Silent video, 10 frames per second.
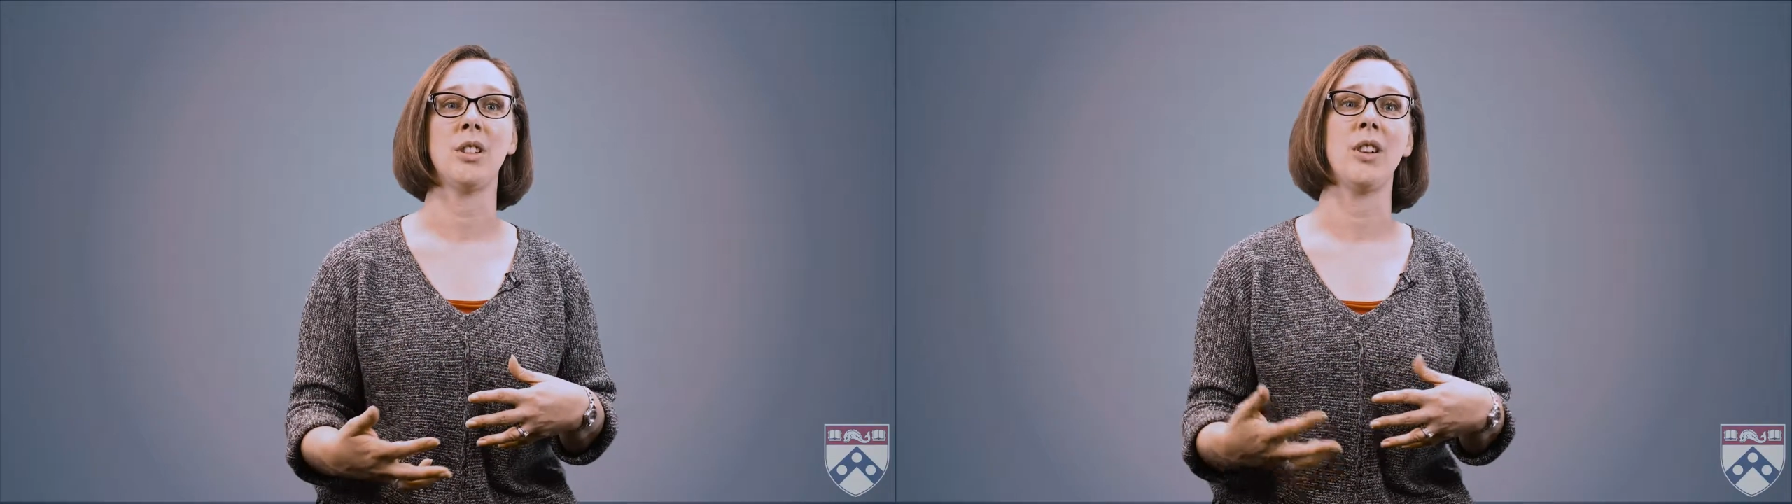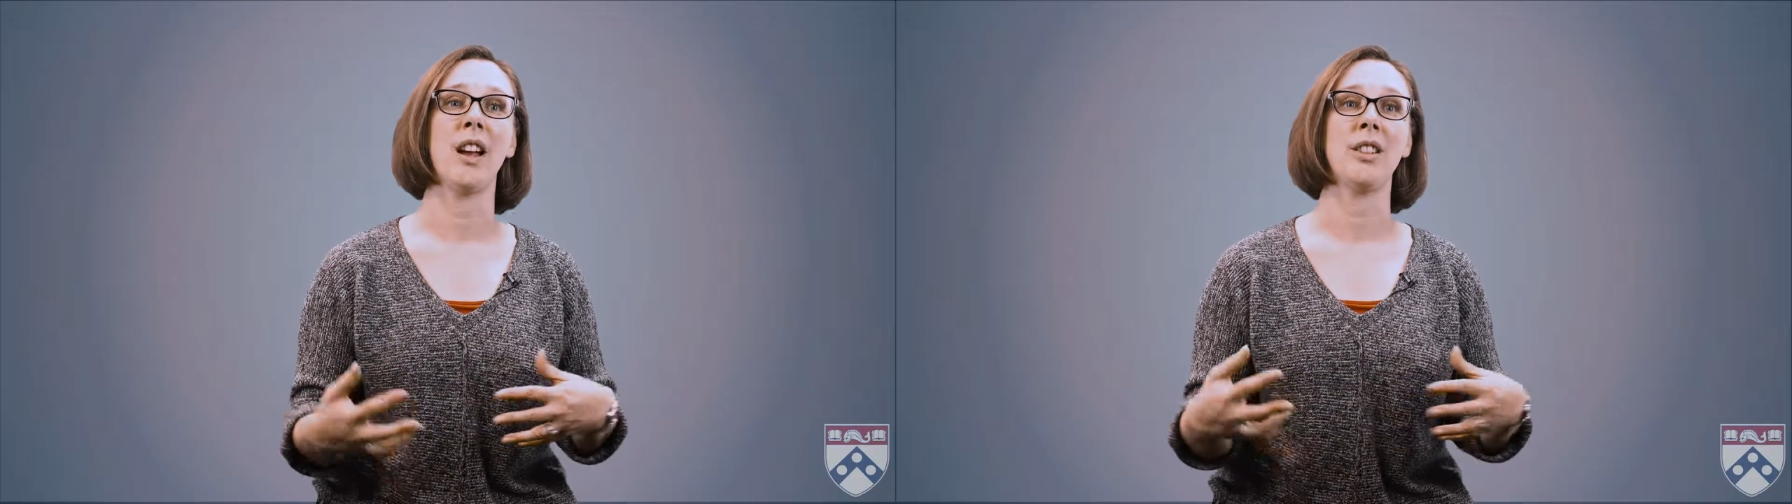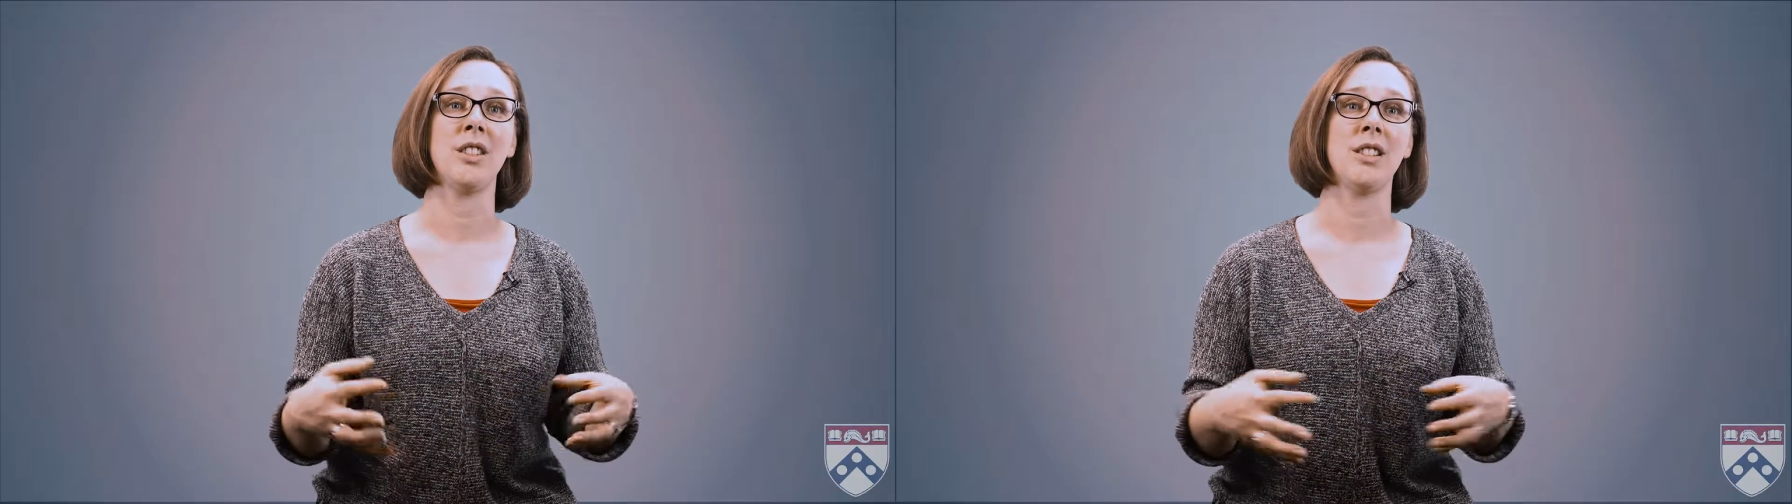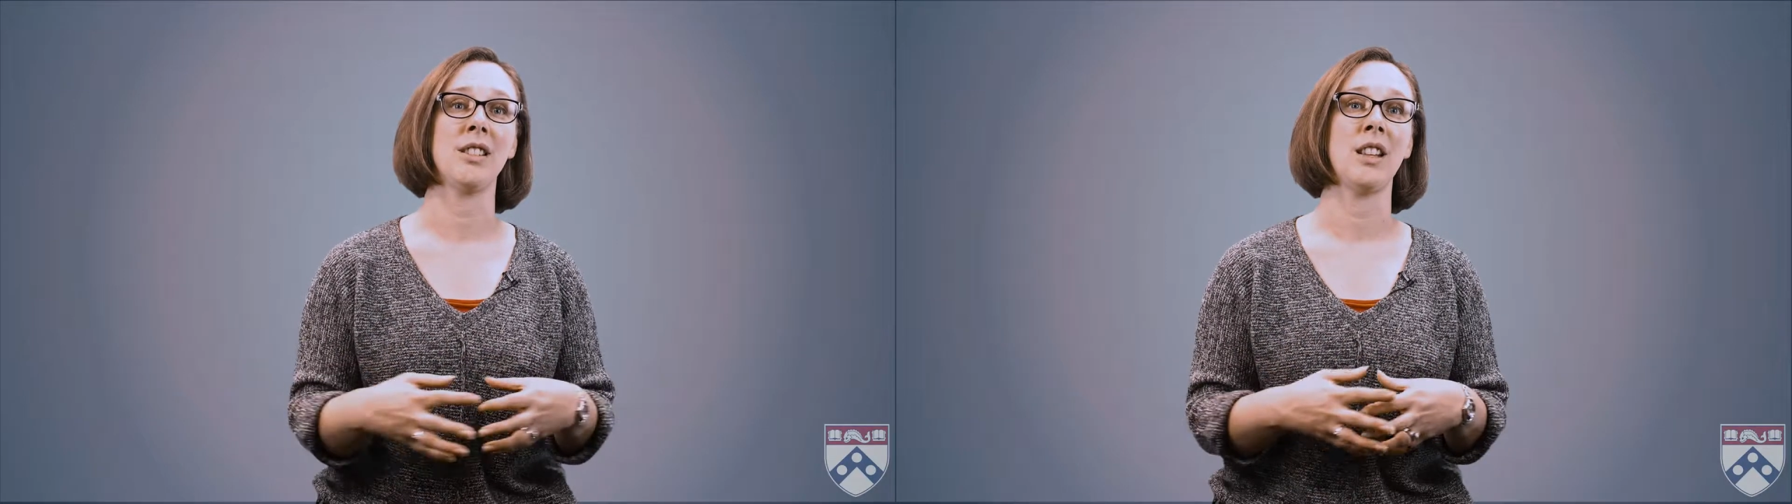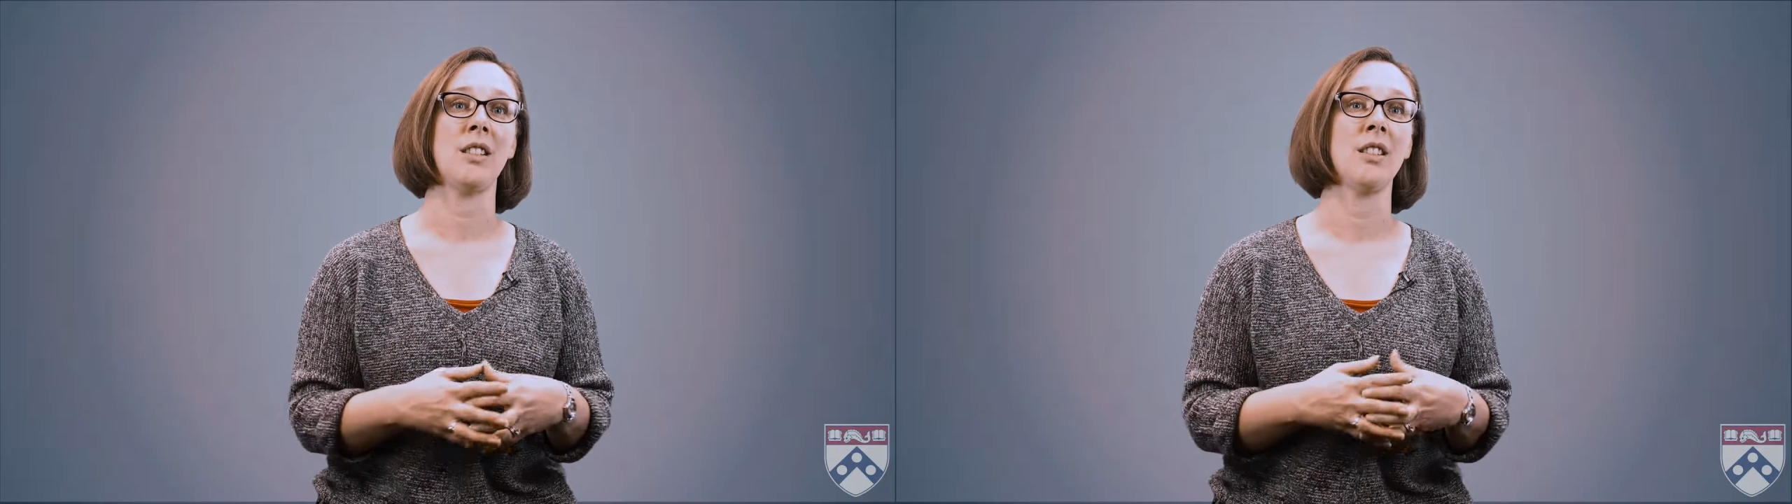
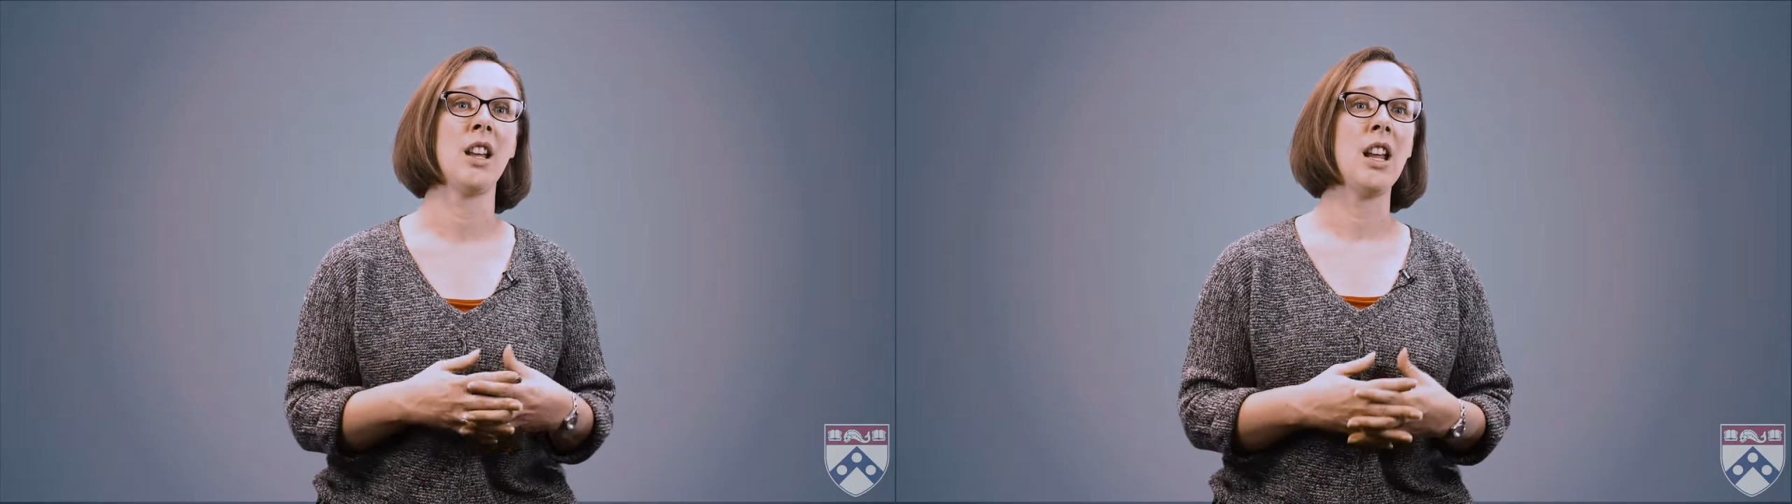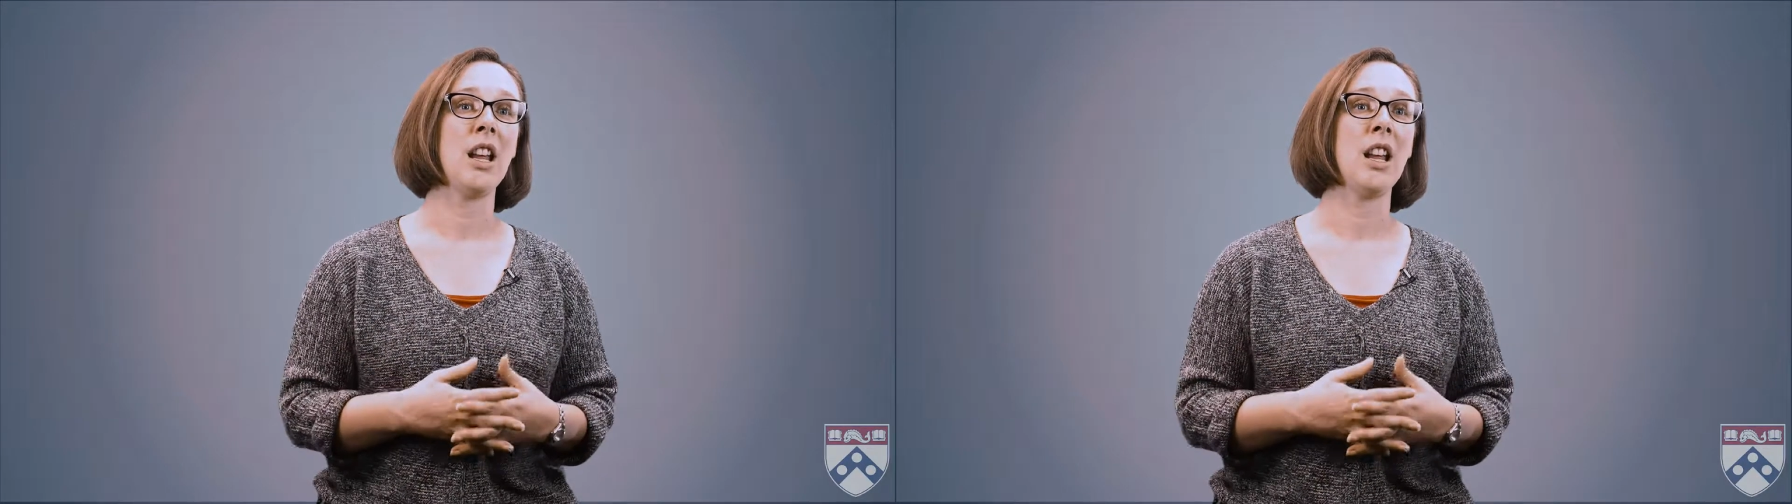interactions and